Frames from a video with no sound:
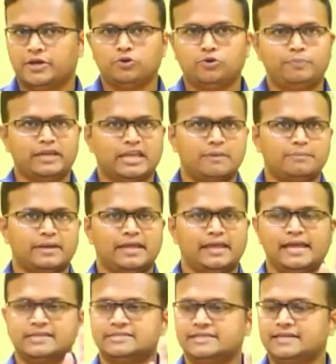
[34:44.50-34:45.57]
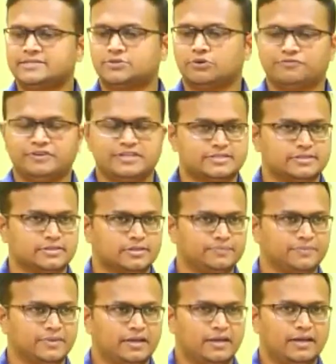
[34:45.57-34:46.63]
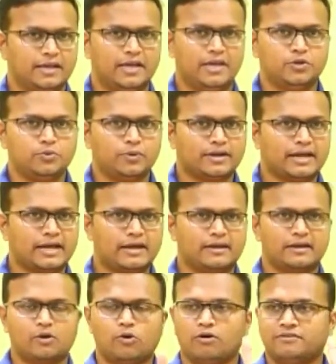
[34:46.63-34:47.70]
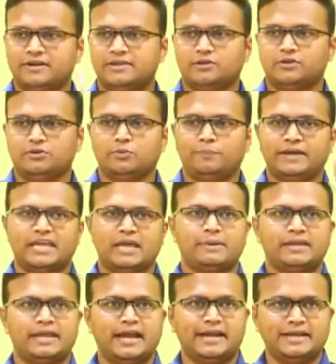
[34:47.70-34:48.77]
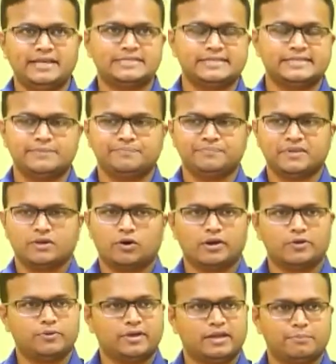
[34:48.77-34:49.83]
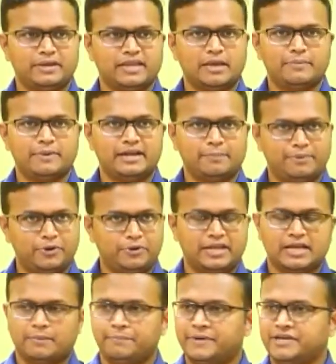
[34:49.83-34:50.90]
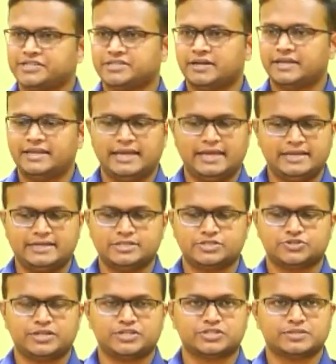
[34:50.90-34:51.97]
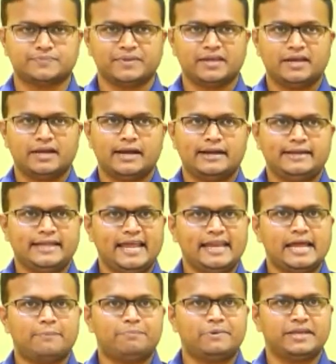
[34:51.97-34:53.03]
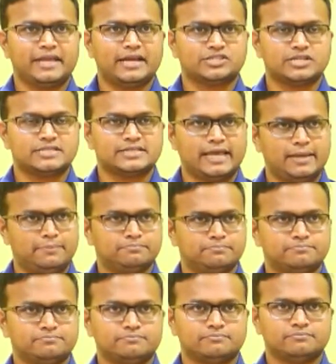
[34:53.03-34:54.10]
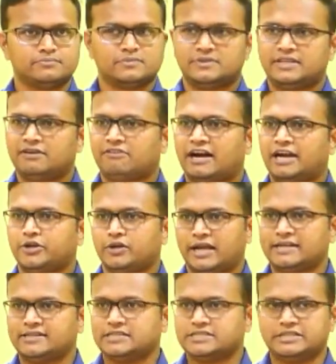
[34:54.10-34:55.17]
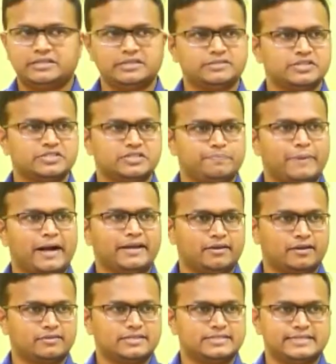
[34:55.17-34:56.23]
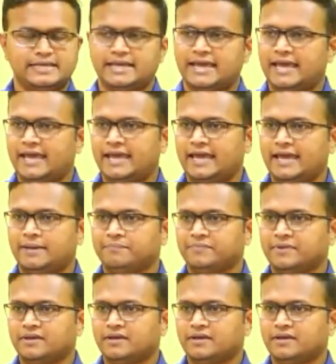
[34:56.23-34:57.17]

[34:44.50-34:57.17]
you became an ACS officer, you became an ADC, or you became a deputy commissioner in any district. 10 applications came. They want to get the citizenship under the CAA.